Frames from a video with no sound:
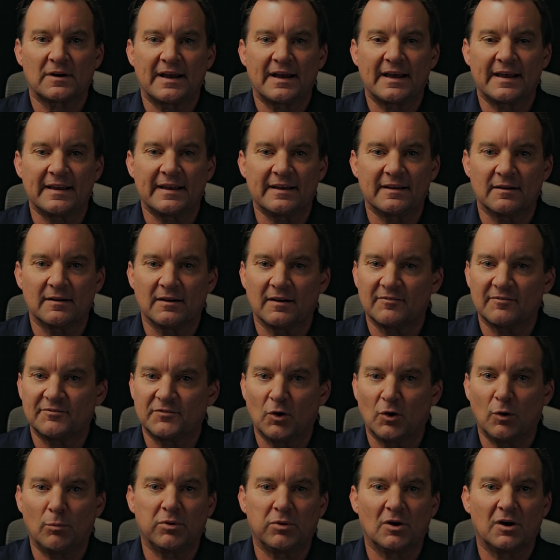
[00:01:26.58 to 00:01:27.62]
a
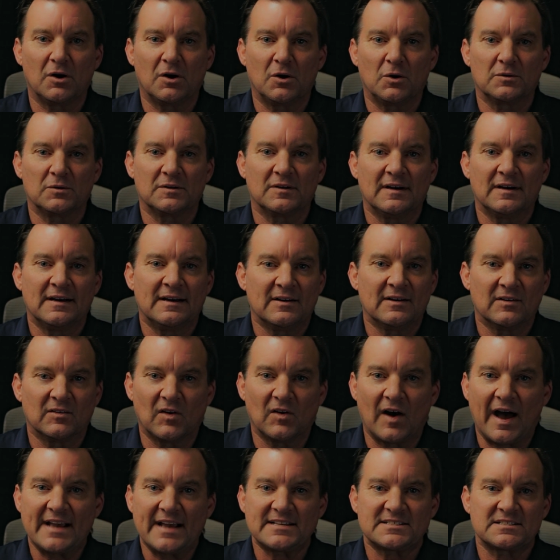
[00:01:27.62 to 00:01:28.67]
full-blown
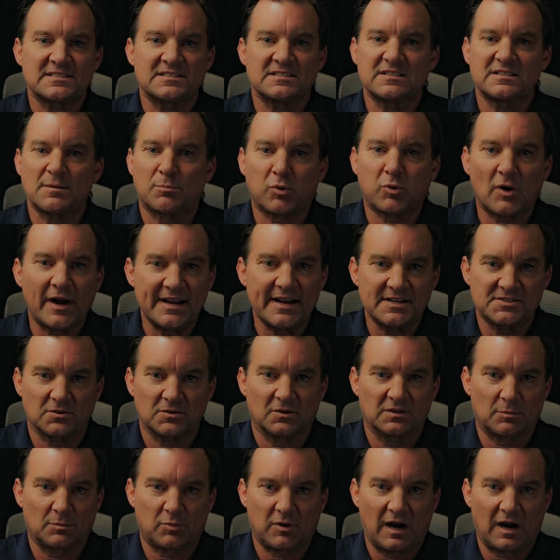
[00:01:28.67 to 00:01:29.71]
licensed appraisal on
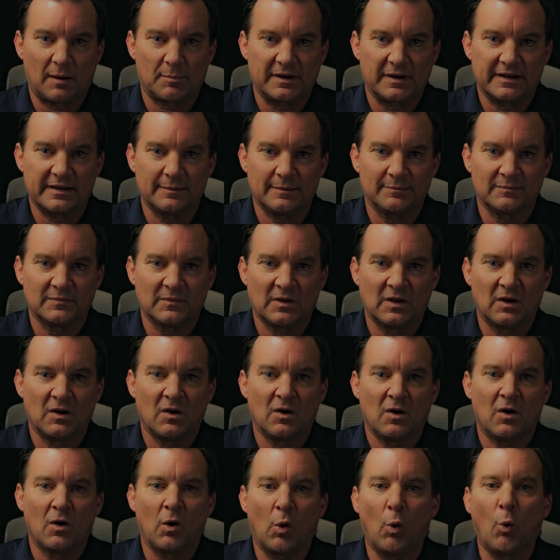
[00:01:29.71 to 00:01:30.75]
the property,
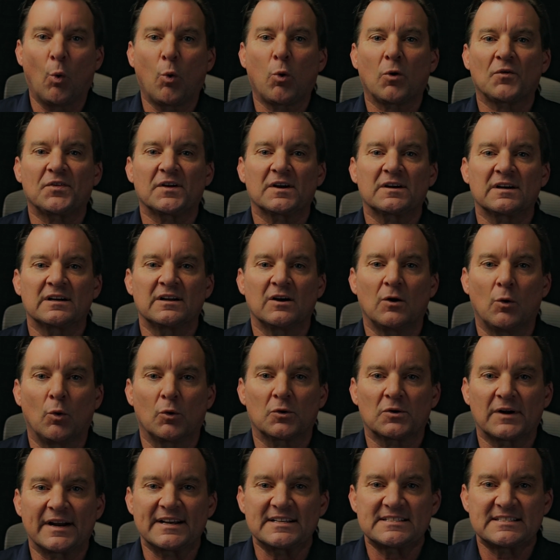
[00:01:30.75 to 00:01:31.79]
or they're going to
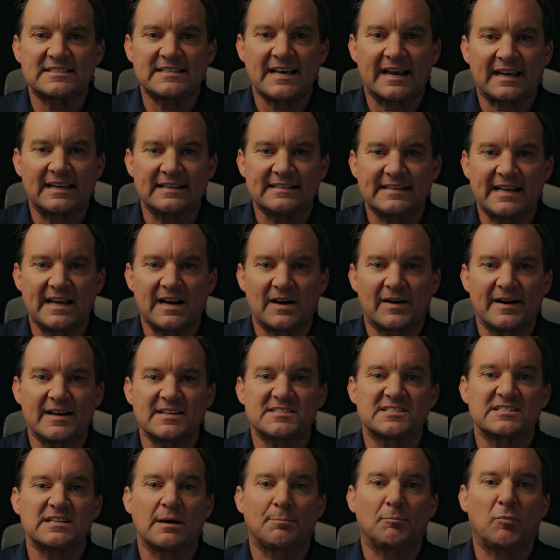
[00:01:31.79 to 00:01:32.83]
order a secondary
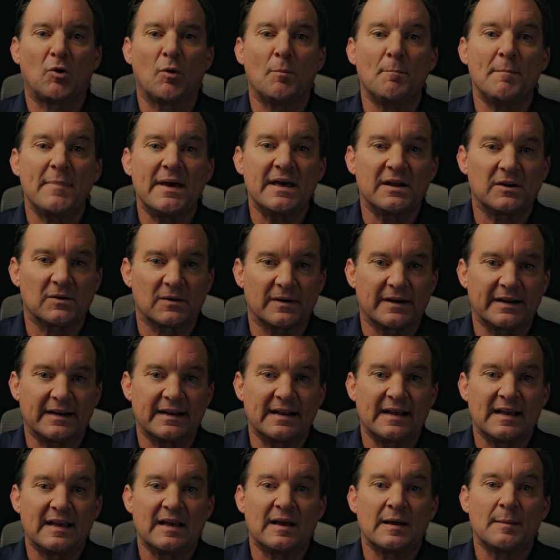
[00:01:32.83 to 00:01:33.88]
supplementary
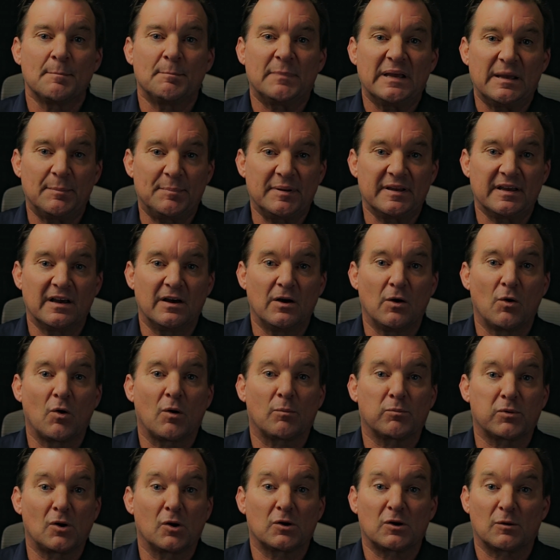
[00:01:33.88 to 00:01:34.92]
BPO or
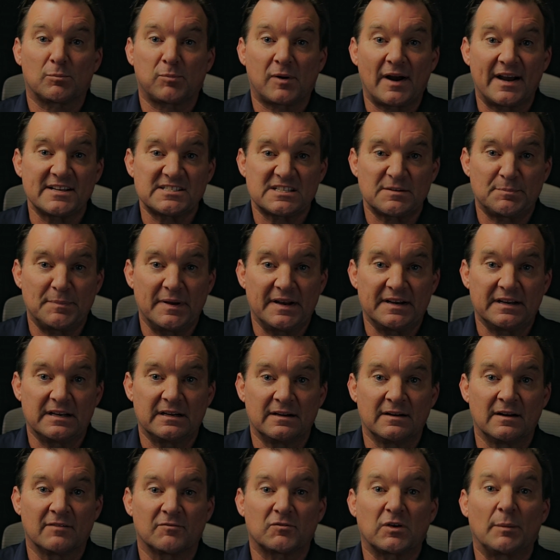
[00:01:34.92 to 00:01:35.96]
broker price
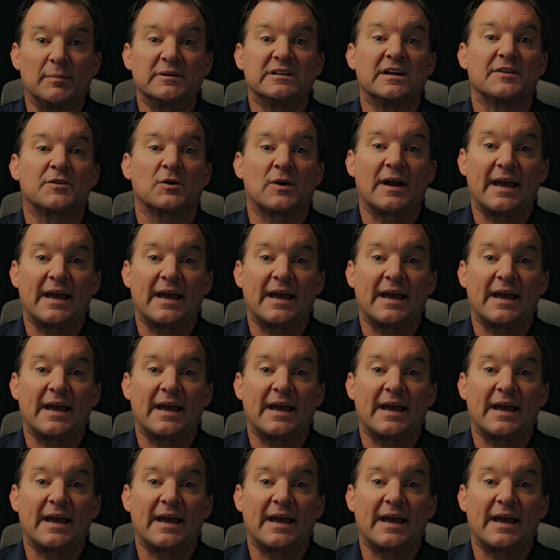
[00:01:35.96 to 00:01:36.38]
opinion from another